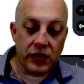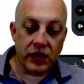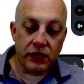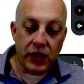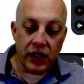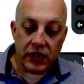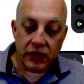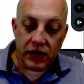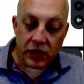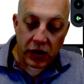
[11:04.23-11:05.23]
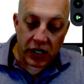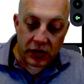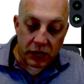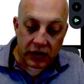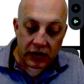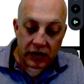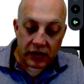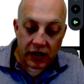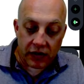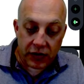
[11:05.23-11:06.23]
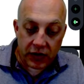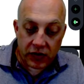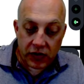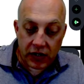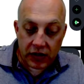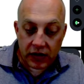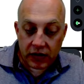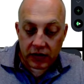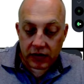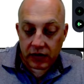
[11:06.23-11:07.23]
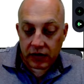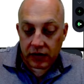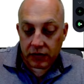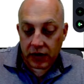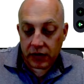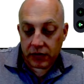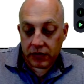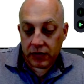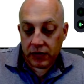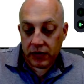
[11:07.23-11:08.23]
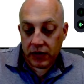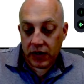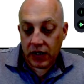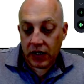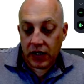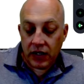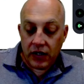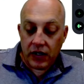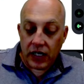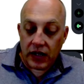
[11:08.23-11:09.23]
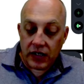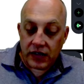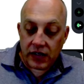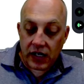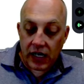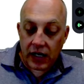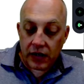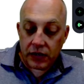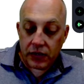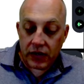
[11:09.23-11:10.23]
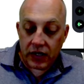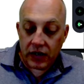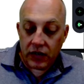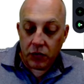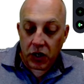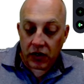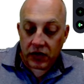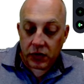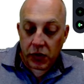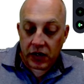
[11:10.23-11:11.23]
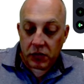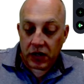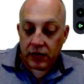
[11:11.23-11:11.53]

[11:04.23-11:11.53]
of relative displacement. It's not a very good straight line. Here we go. And this is now the Numark displacement.